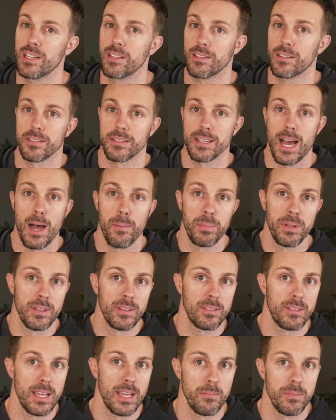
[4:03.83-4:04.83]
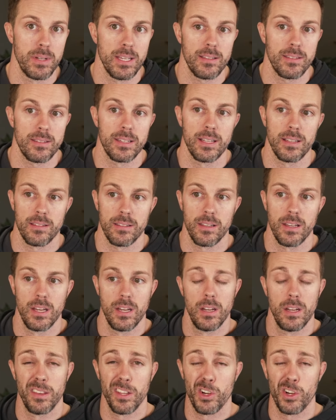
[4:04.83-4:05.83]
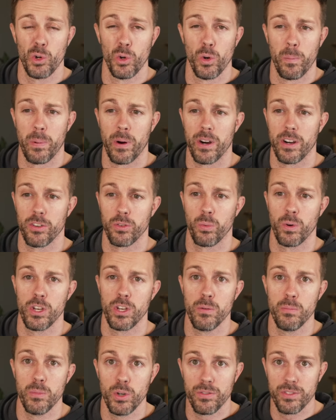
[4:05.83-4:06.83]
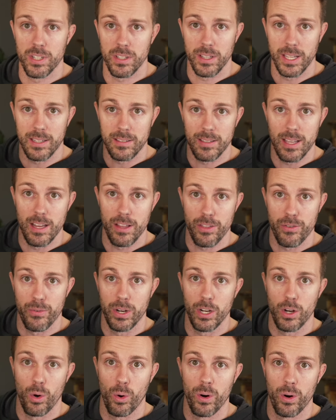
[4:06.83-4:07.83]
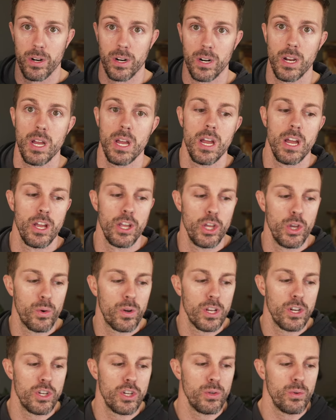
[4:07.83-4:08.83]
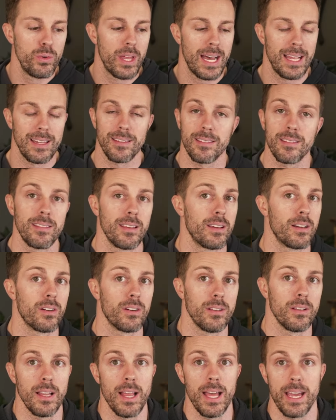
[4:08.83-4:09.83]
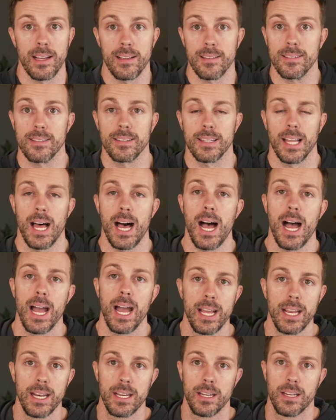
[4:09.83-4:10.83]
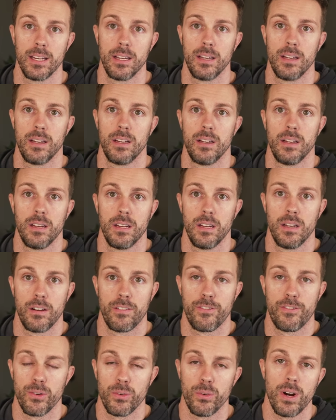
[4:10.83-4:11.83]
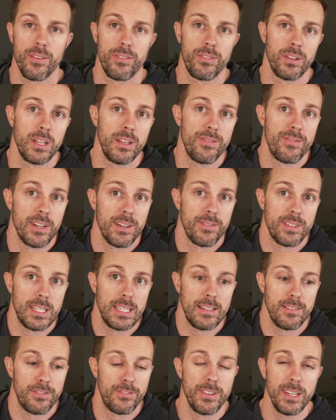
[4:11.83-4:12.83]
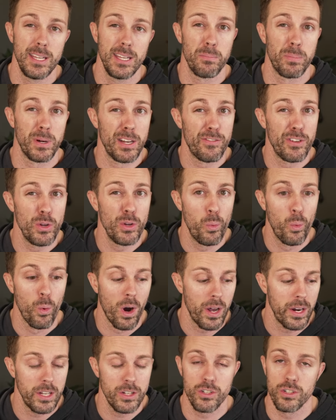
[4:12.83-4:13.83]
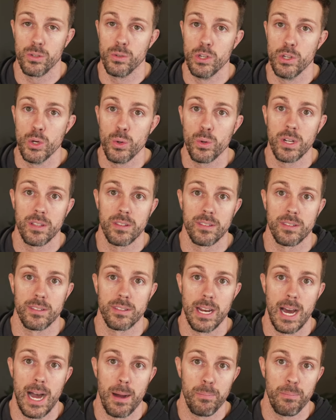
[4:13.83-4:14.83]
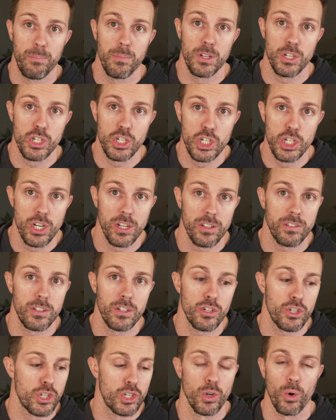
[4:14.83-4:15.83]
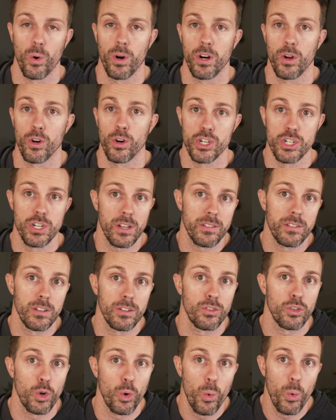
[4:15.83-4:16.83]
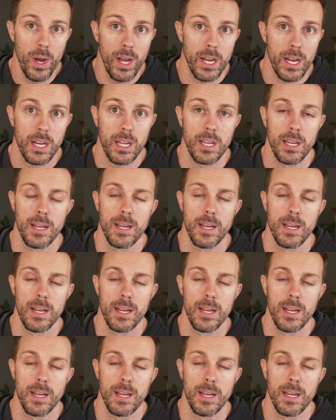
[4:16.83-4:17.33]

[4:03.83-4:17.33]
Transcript: stop in the same distance. The cool part is when you move to, like, say, a 3/4, you can do that single leg slide for roughly 15 feet. But if you wanted to, you could stop just as short or just as quick